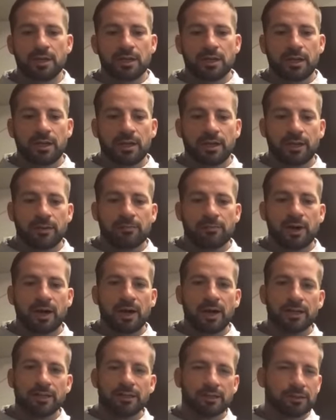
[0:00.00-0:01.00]
um,
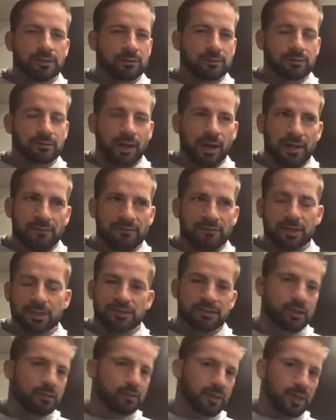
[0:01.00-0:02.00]
I I feel
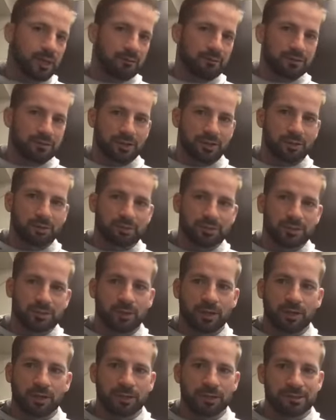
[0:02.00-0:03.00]
as though their results,
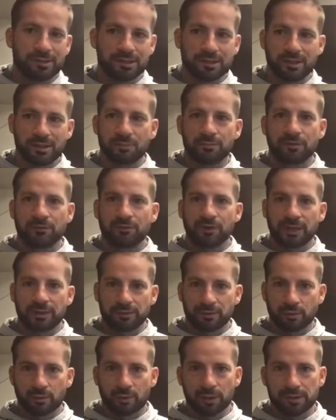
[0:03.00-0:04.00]
quite honestly, don't
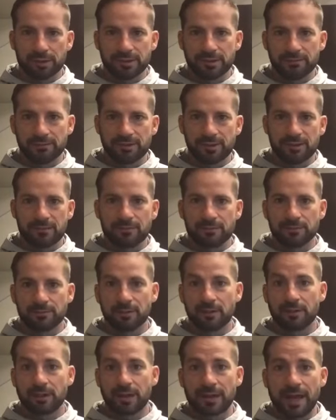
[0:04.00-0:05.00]
reflect the quality of team
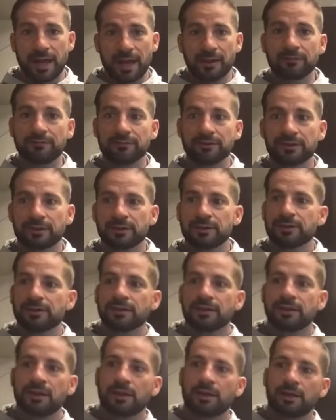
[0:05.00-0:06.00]
that they have.
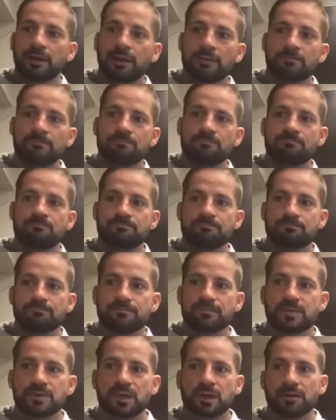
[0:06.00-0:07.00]
Um,
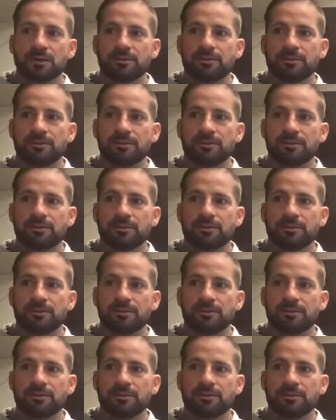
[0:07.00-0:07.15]
so,